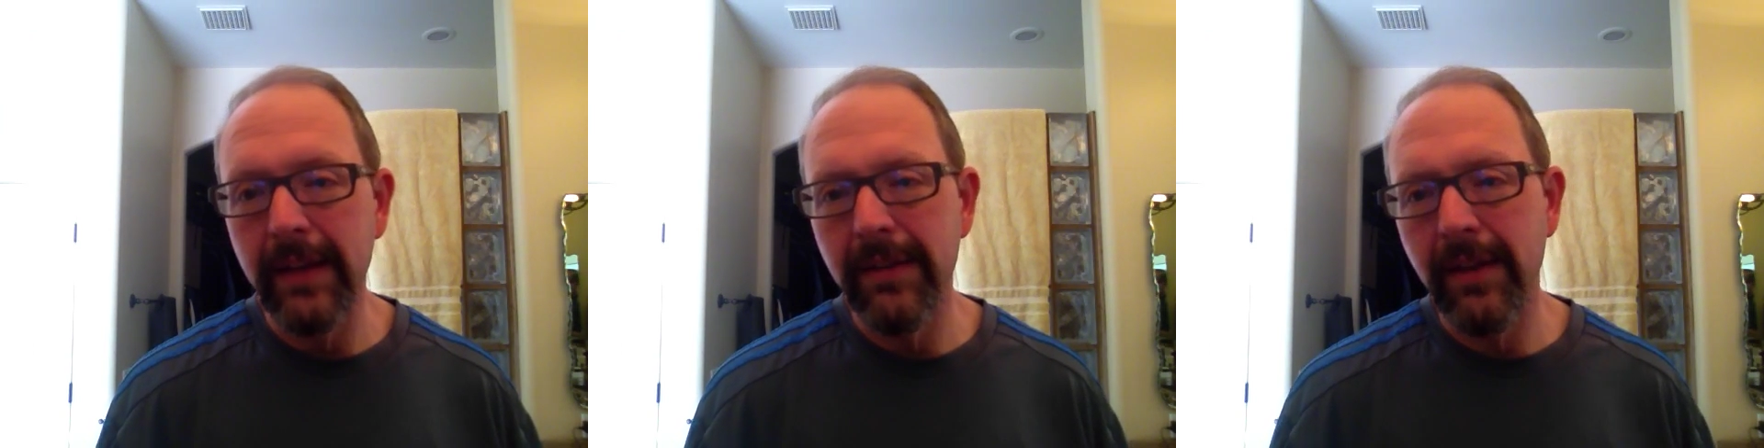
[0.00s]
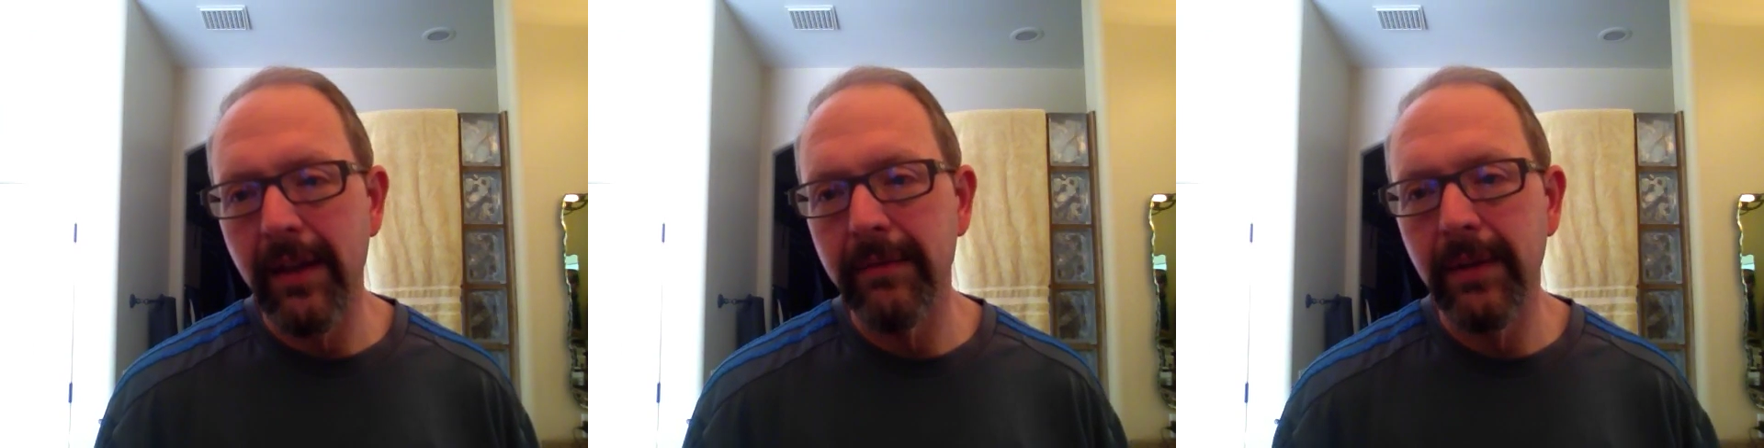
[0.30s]
It's
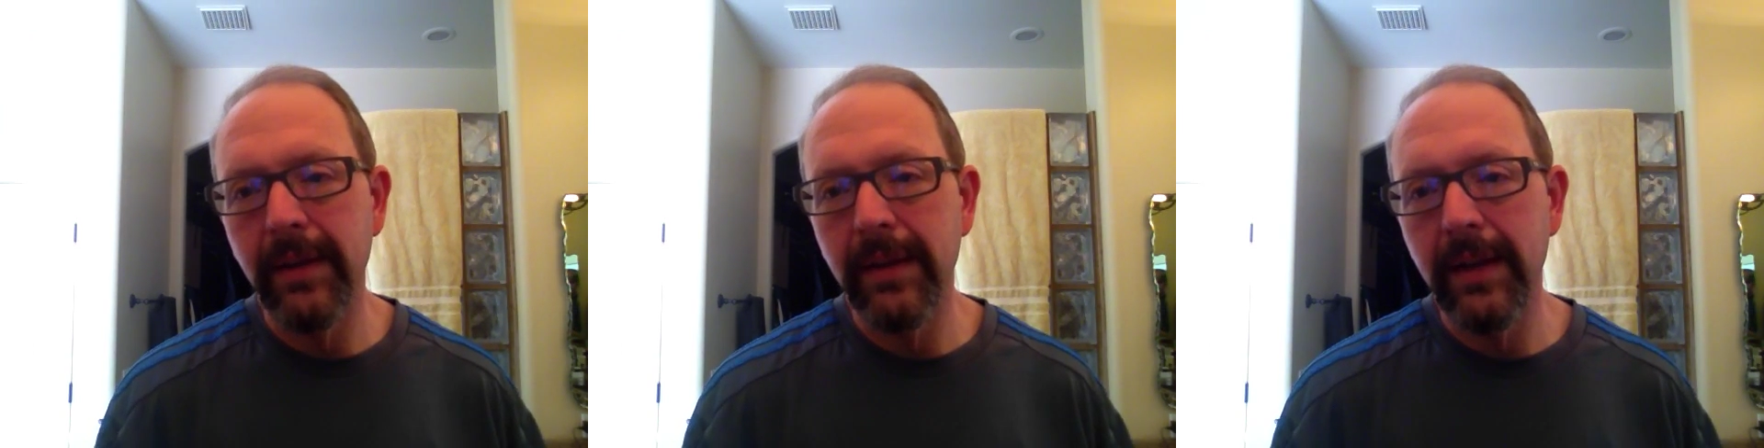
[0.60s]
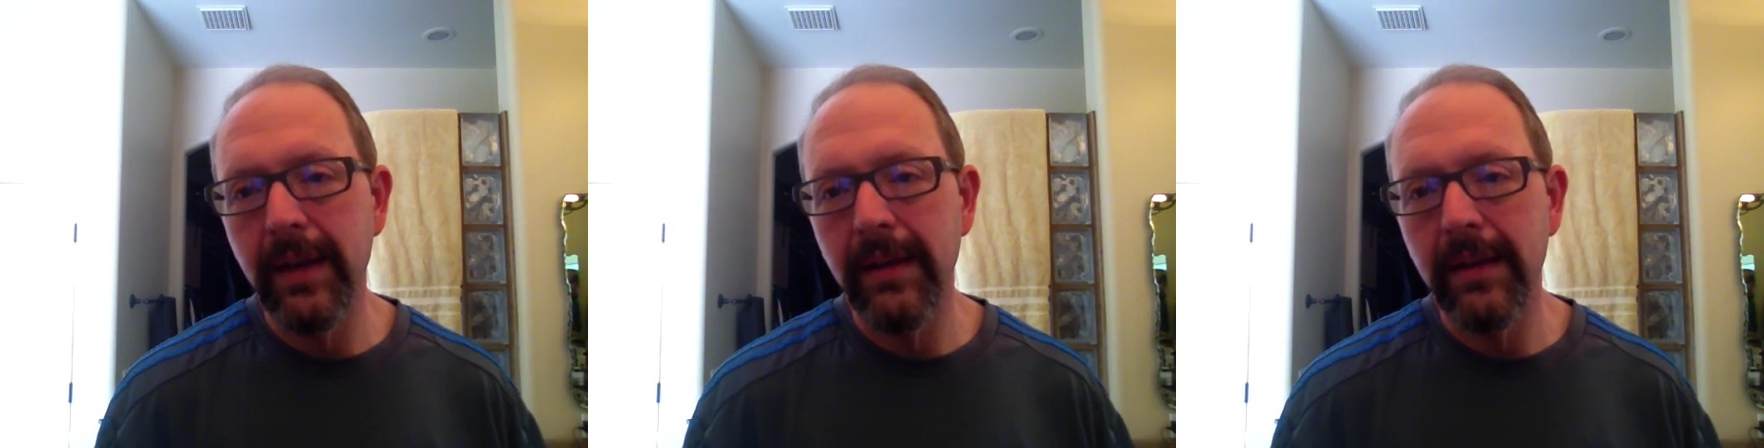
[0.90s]

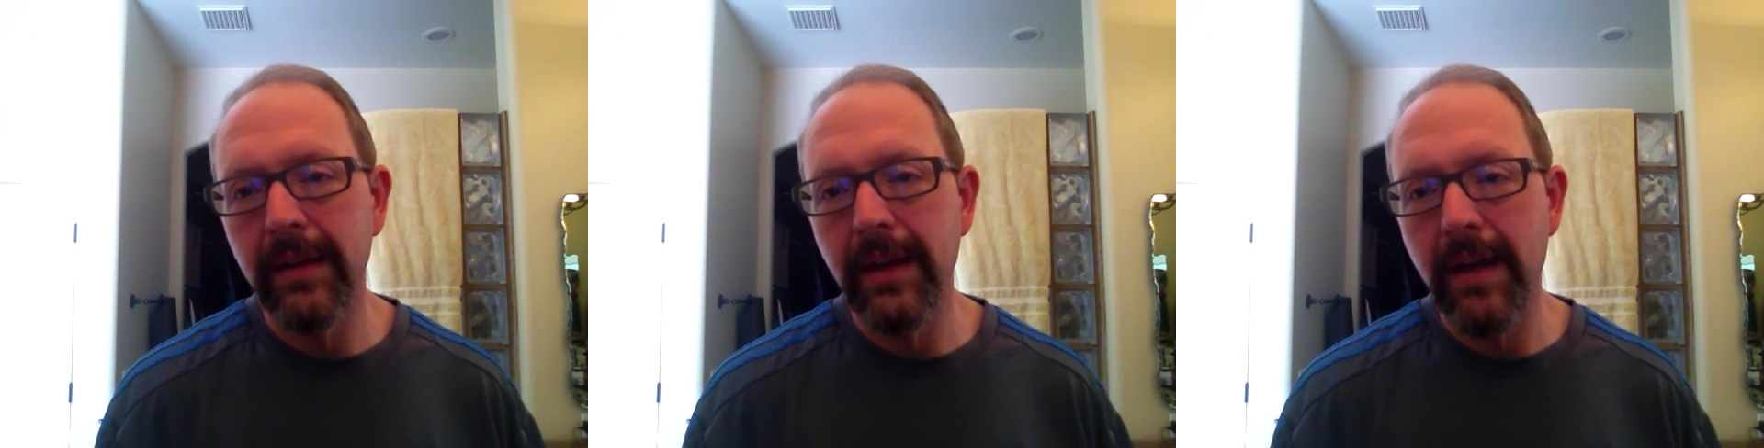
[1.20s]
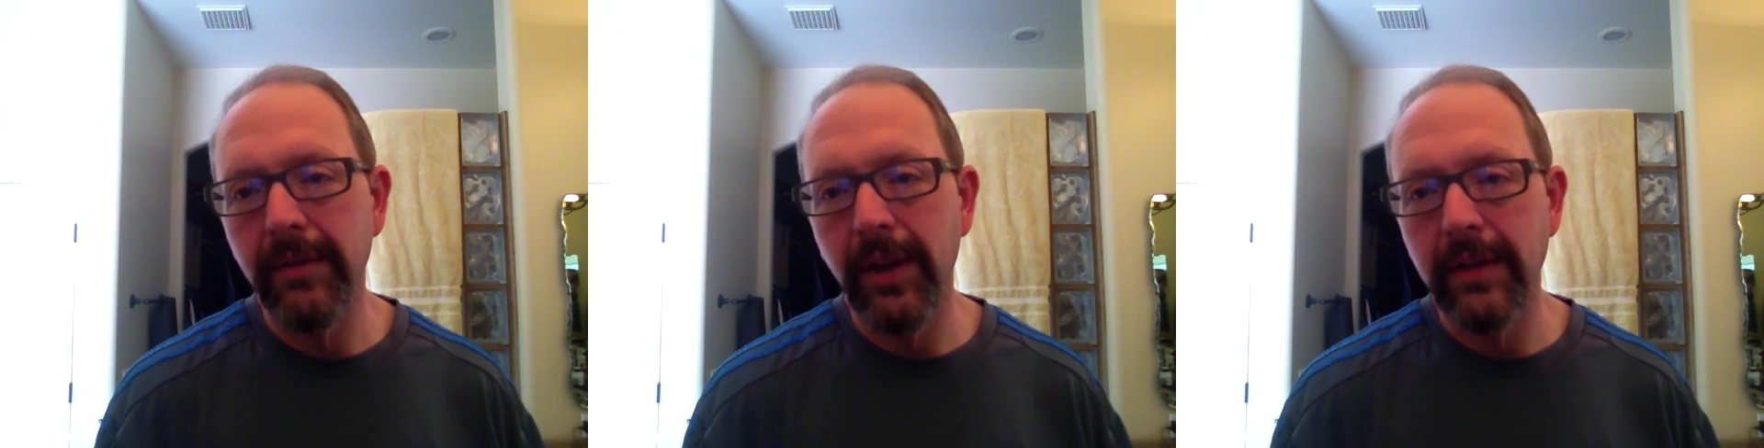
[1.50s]
kind
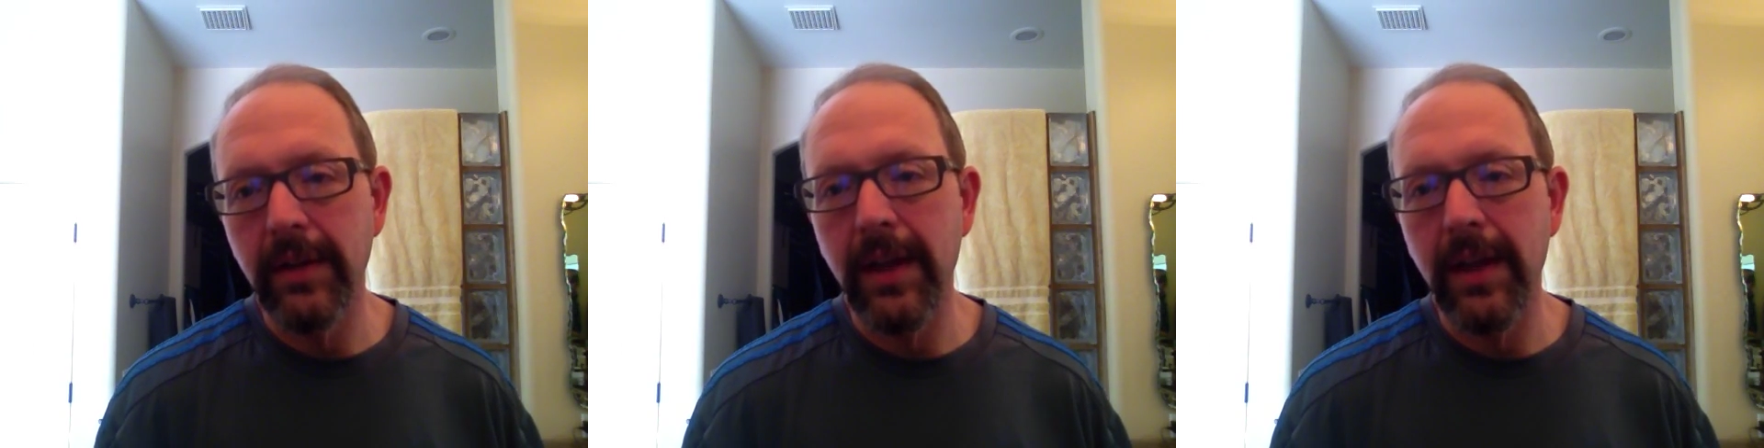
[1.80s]
of along the